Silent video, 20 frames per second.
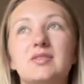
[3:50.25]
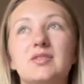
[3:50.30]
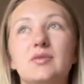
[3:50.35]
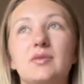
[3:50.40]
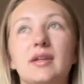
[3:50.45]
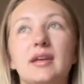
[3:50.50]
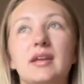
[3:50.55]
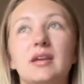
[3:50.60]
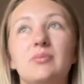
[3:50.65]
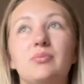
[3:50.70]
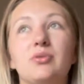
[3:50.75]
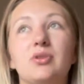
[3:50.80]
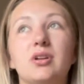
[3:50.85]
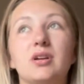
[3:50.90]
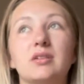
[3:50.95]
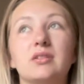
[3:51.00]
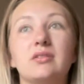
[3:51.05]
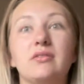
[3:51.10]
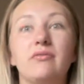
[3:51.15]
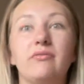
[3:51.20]
do like a
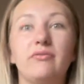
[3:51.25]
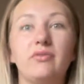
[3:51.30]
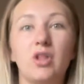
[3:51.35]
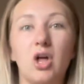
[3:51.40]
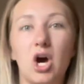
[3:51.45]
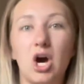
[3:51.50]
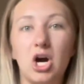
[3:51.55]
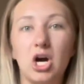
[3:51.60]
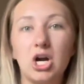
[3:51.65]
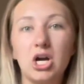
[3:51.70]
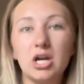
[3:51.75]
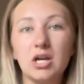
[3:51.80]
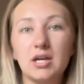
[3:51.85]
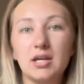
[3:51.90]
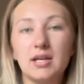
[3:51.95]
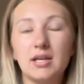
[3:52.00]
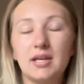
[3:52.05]
productive vlog,